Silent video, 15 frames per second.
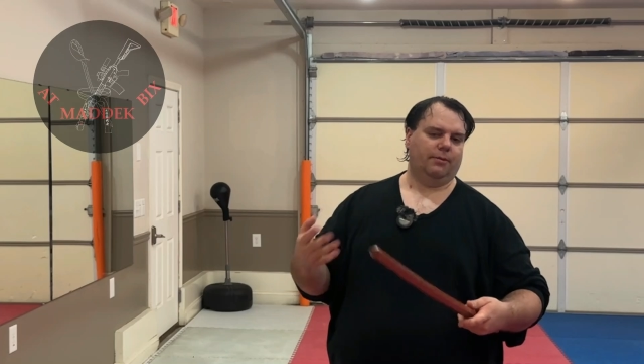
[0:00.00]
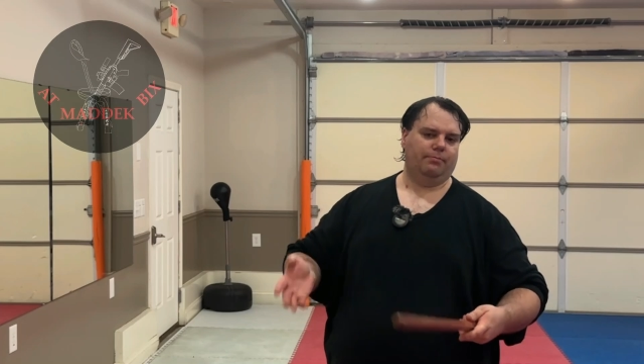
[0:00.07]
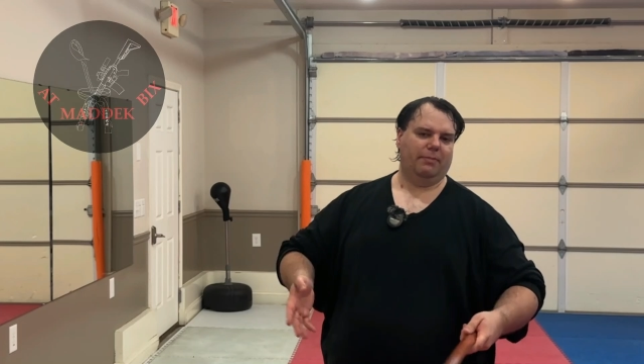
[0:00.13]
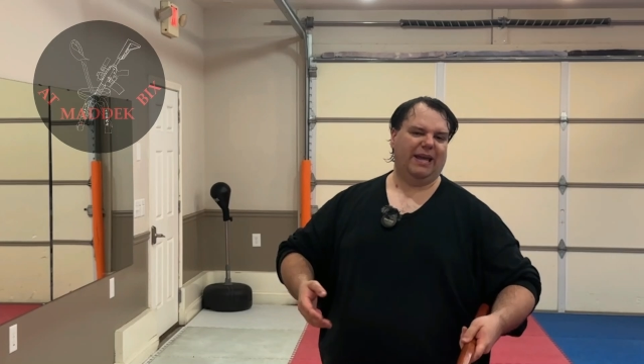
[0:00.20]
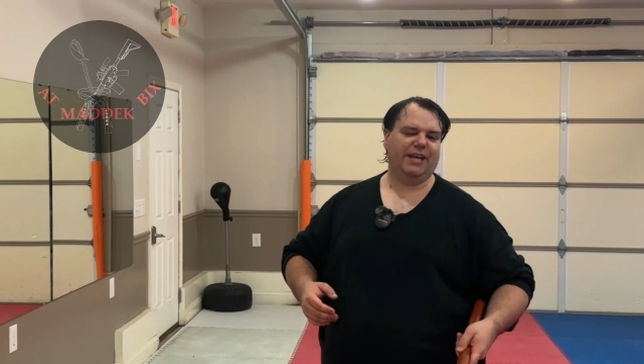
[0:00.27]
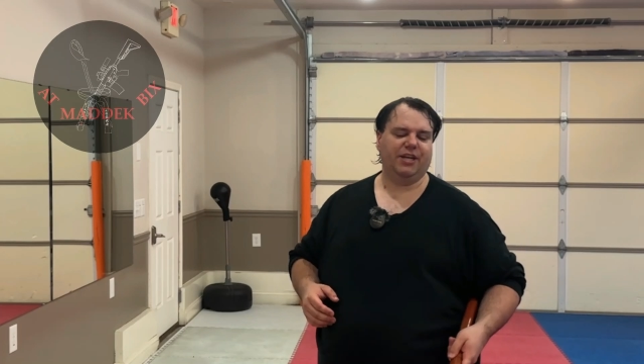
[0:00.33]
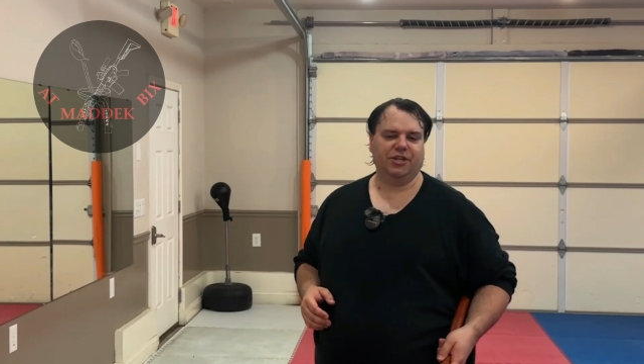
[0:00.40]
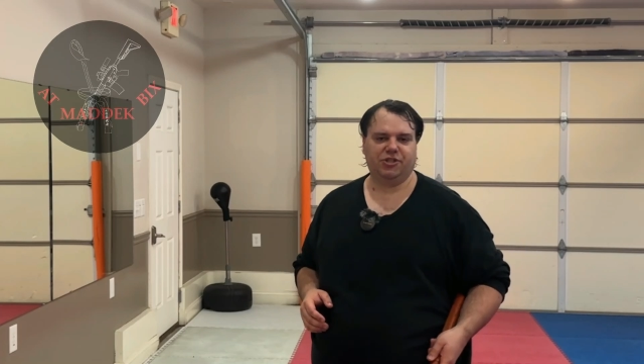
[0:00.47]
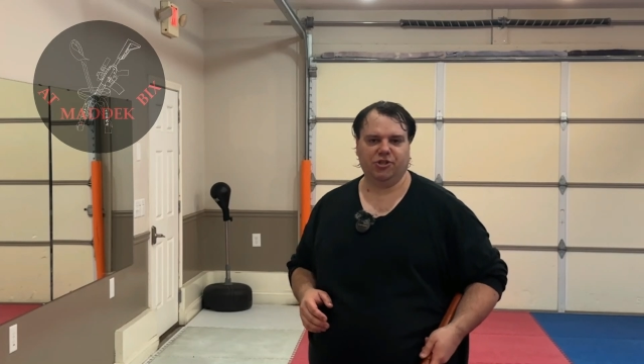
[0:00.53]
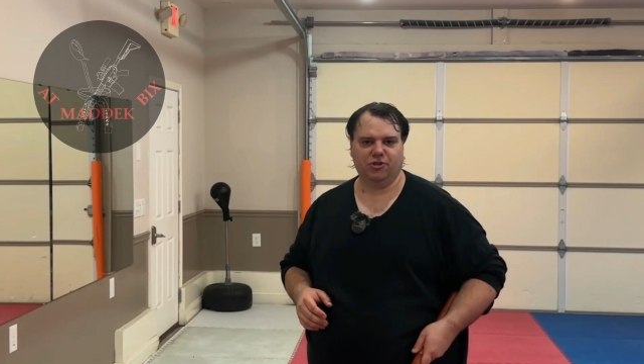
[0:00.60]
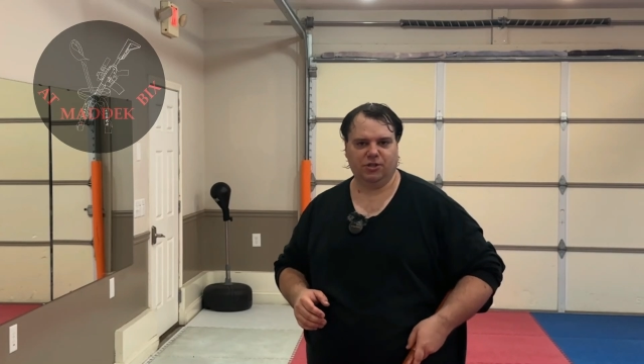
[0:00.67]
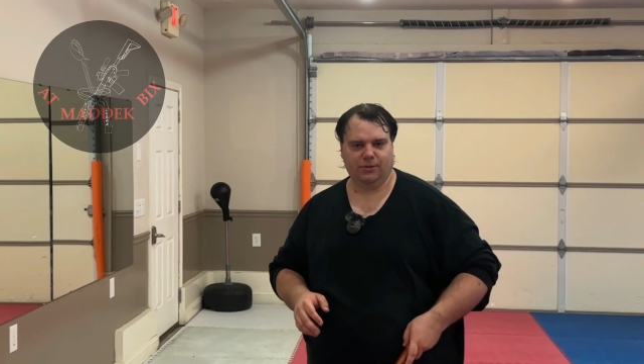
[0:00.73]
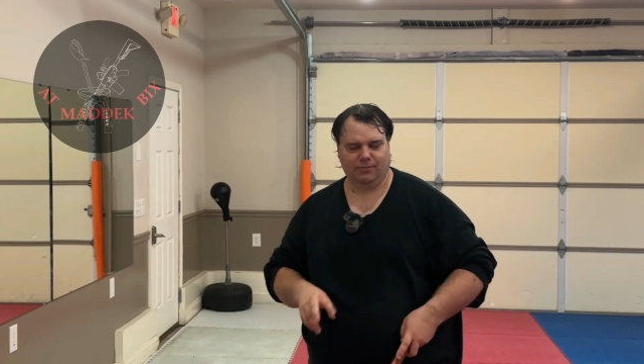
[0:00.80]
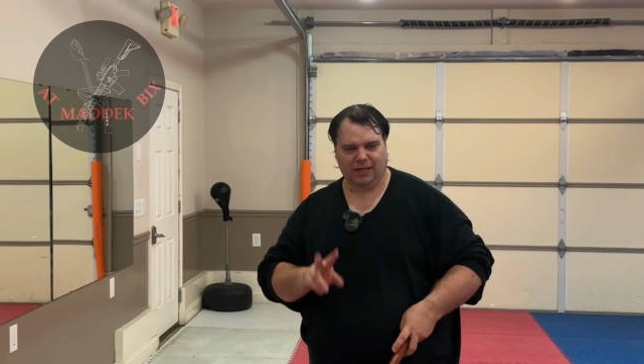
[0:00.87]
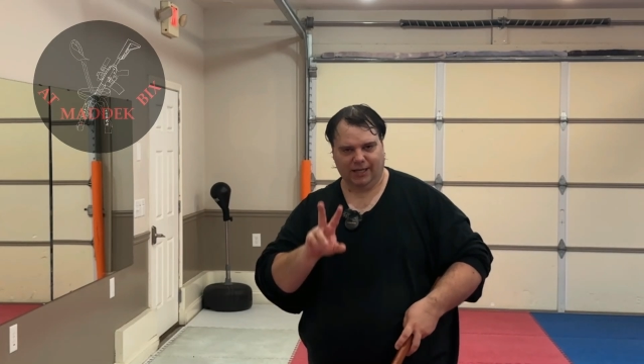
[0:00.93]
making sure
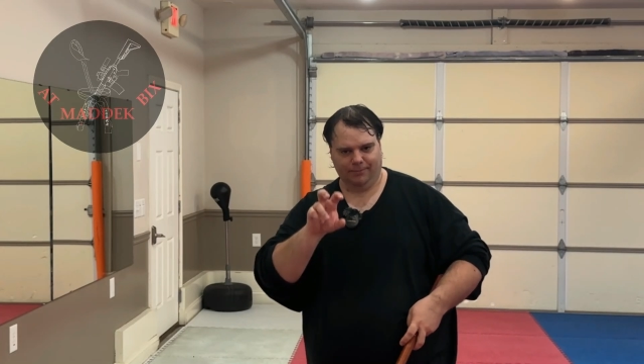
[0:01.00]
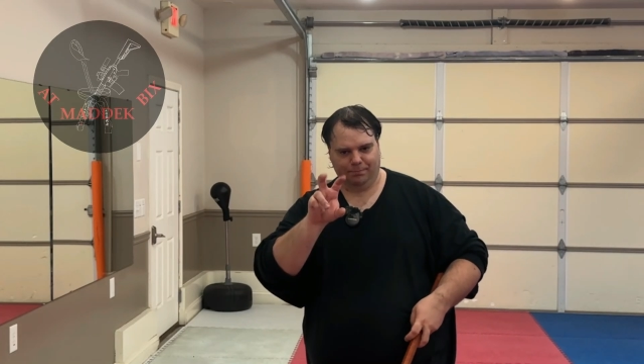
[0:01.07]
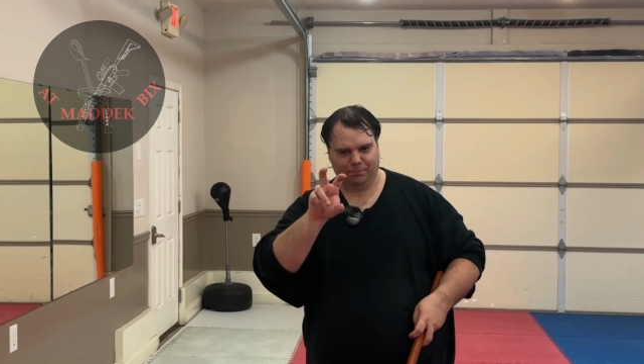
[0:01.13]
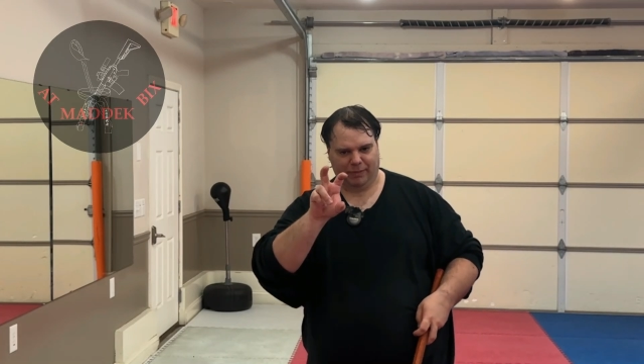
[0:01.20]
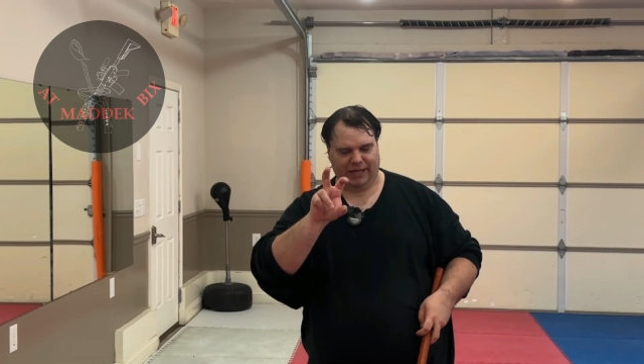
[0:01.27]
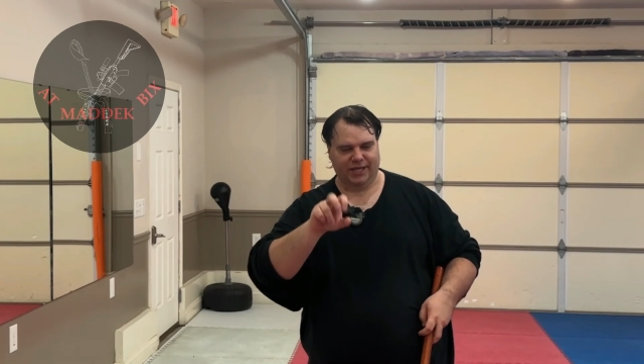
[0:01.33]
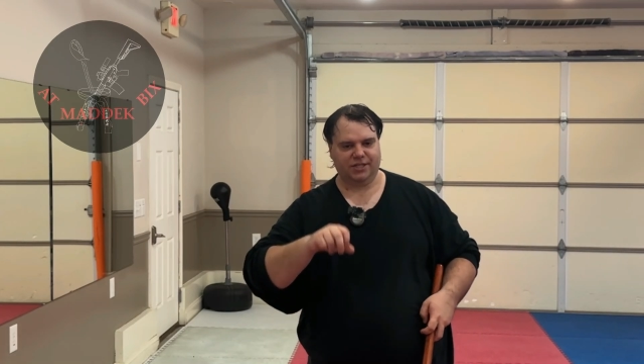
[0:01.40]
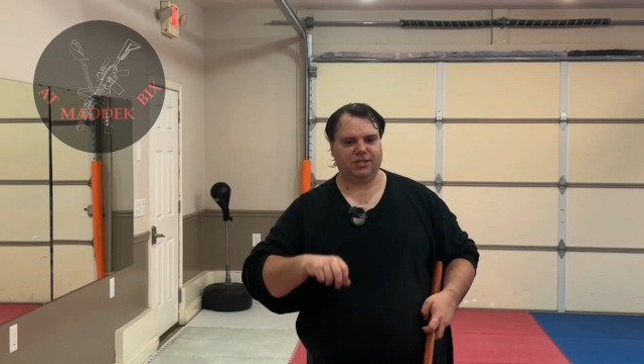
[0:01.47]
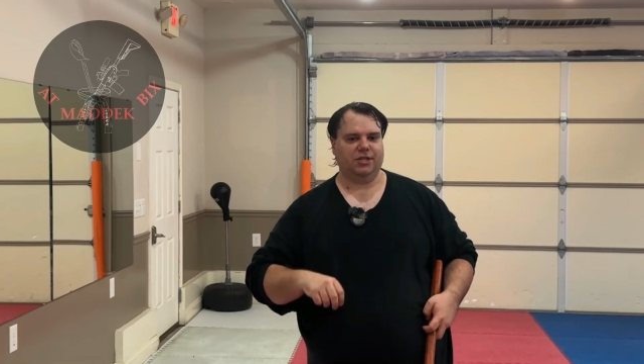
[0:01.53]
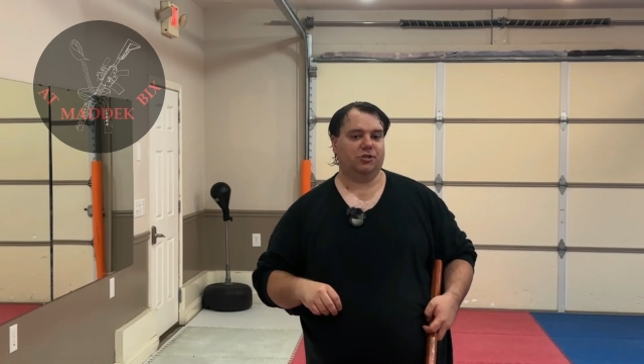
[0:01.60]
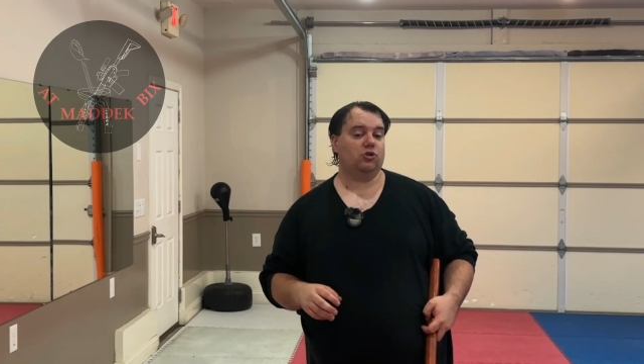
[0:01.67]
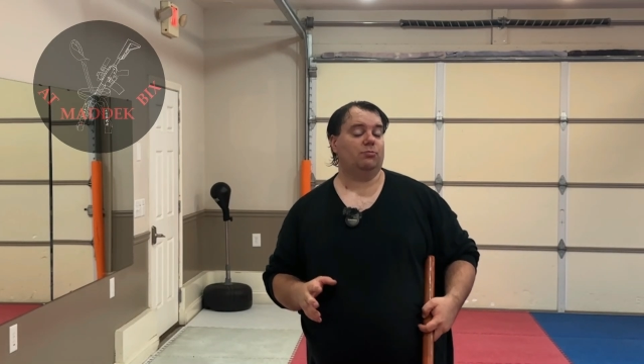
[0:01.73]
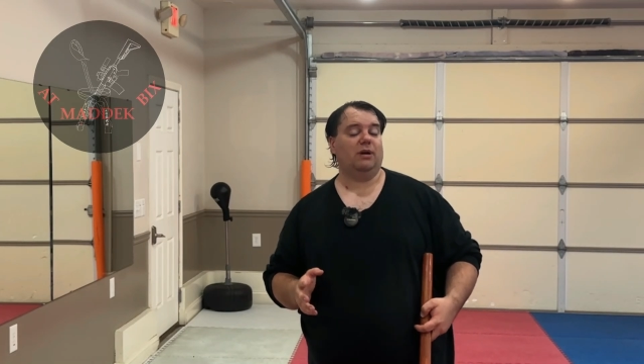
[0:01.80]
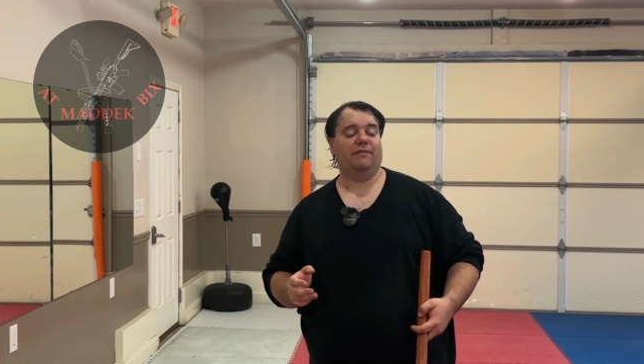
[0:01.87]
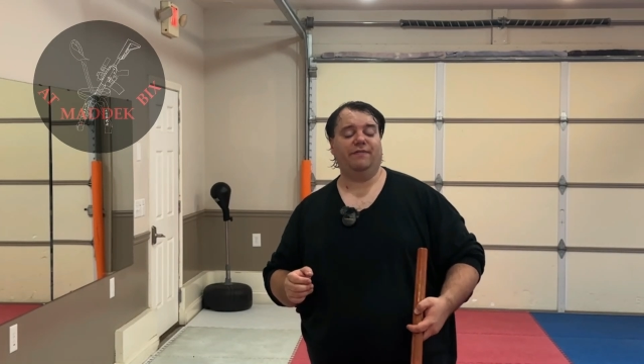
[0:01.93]
that my basics or my